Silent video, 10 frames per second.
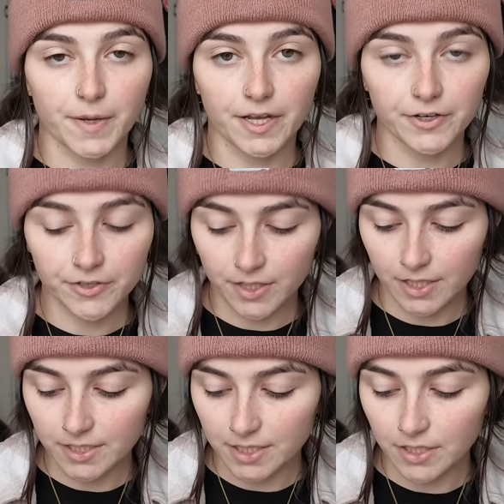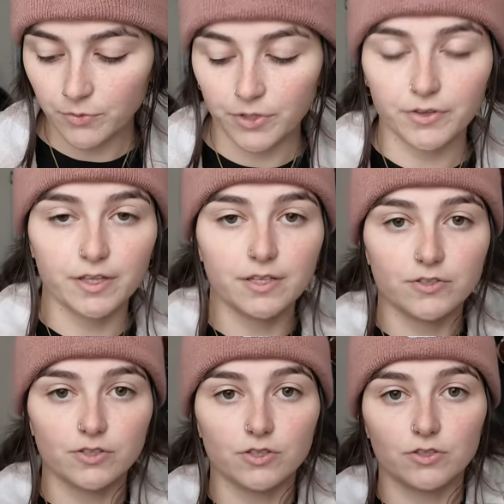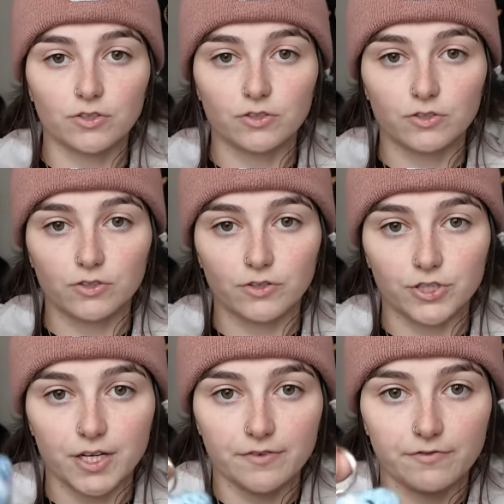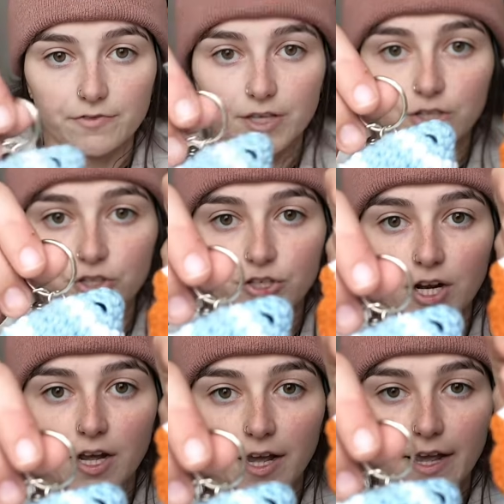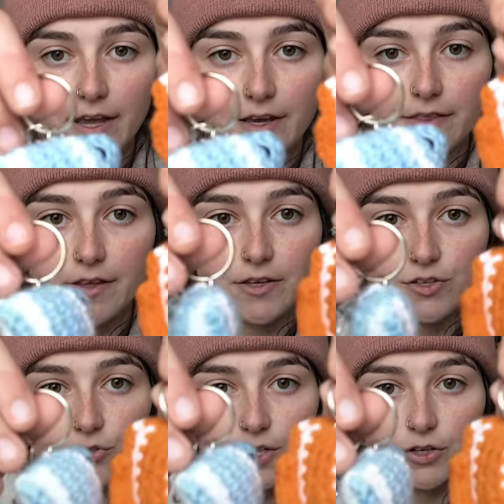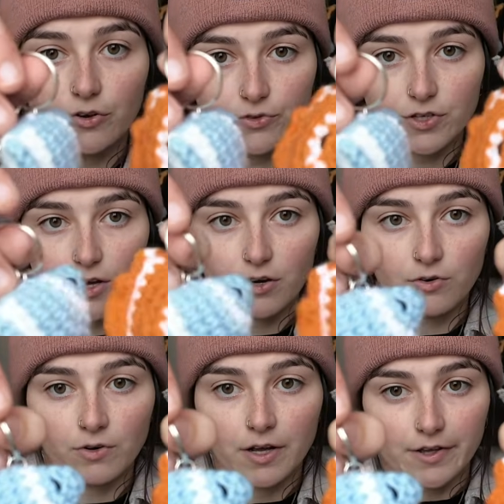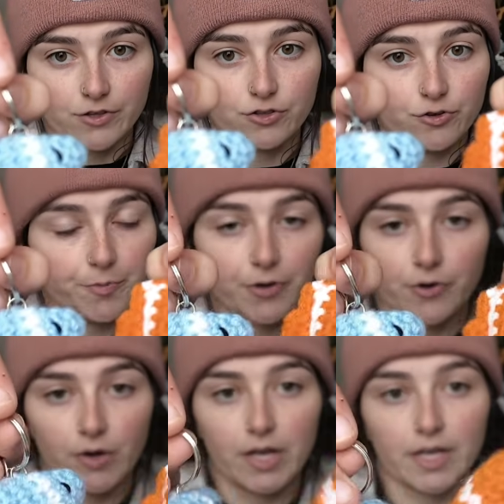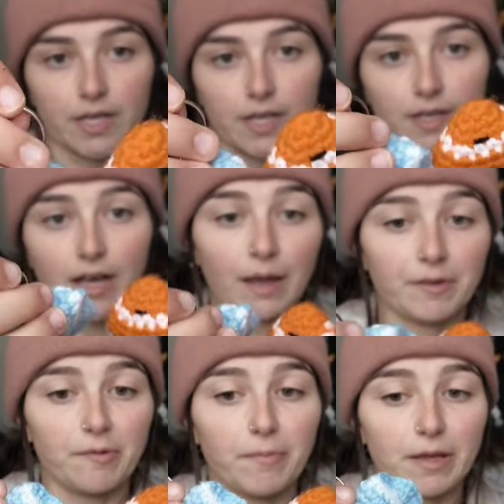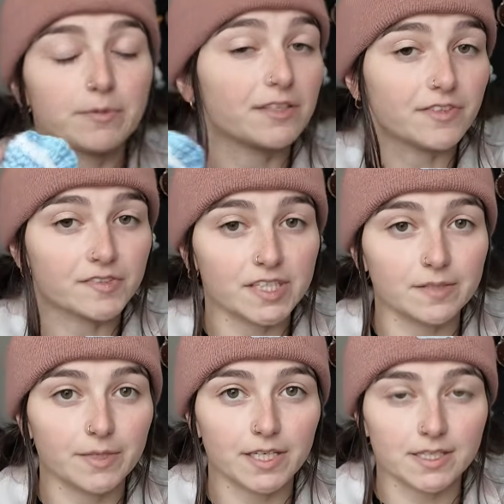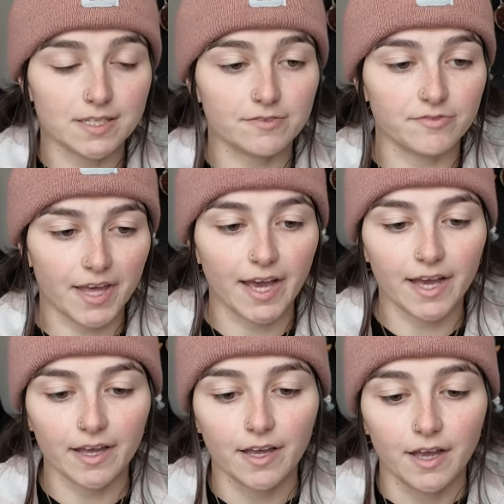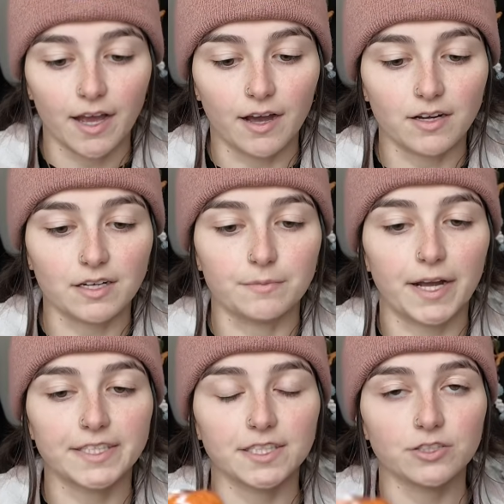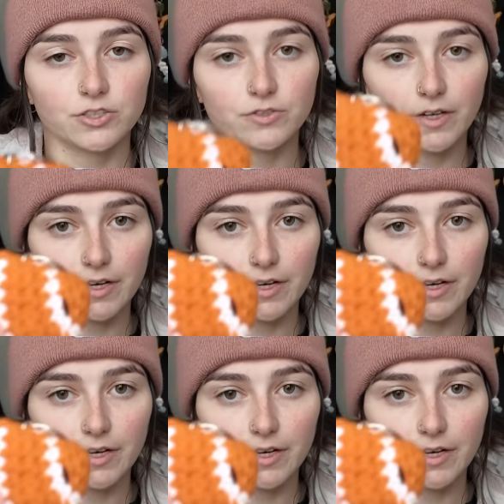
pattern that I did were these little crocheted fish, and these are no-sew, super quick. I mean, maybe 15 minutes, if that. I didn't do